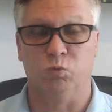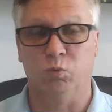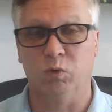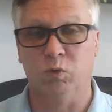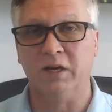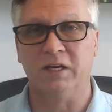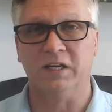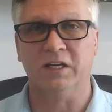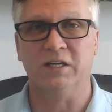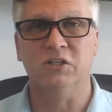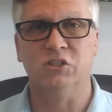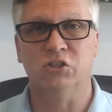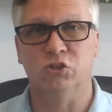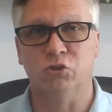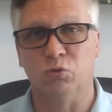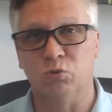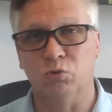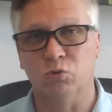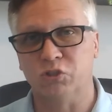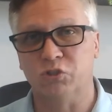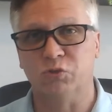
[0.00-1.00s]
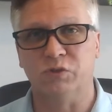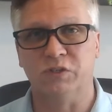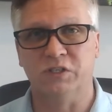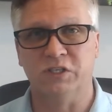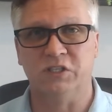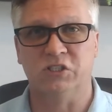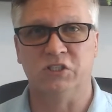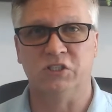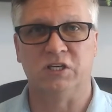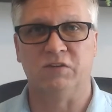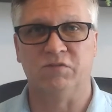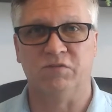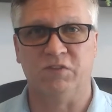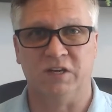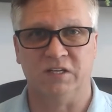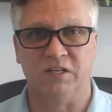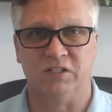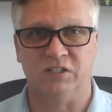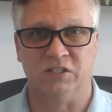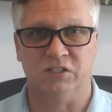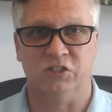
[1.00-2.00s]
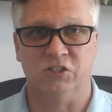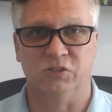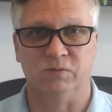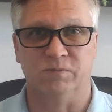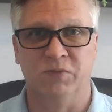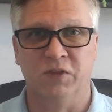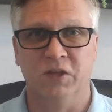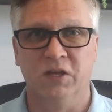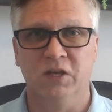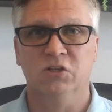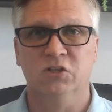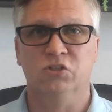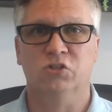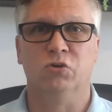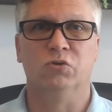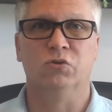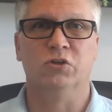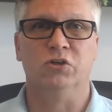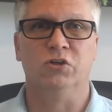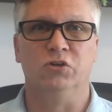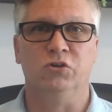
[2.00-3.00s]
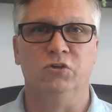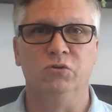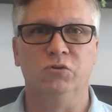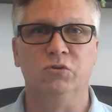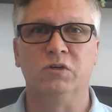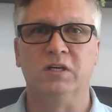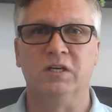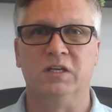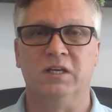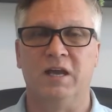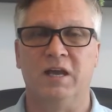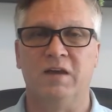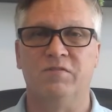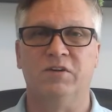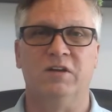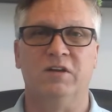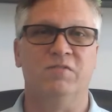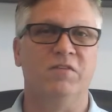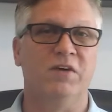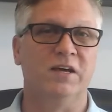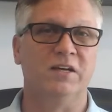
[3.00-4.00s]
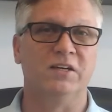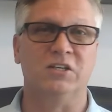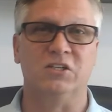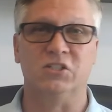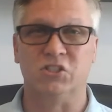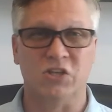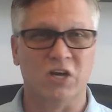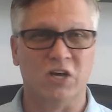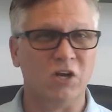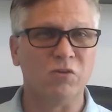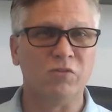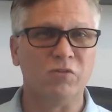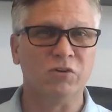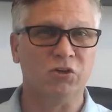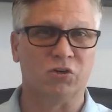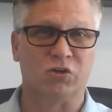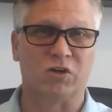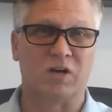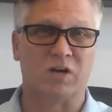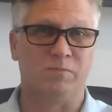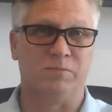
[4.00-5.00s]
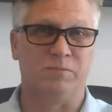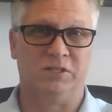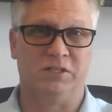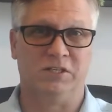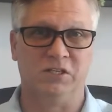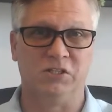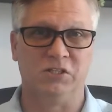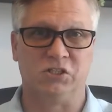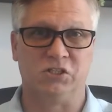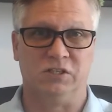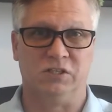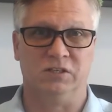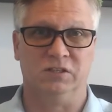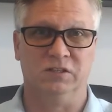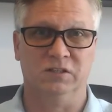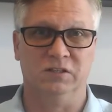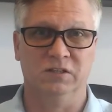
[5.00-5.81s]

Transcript: What is your strategic advantage so that you can have an advantage not over your competition,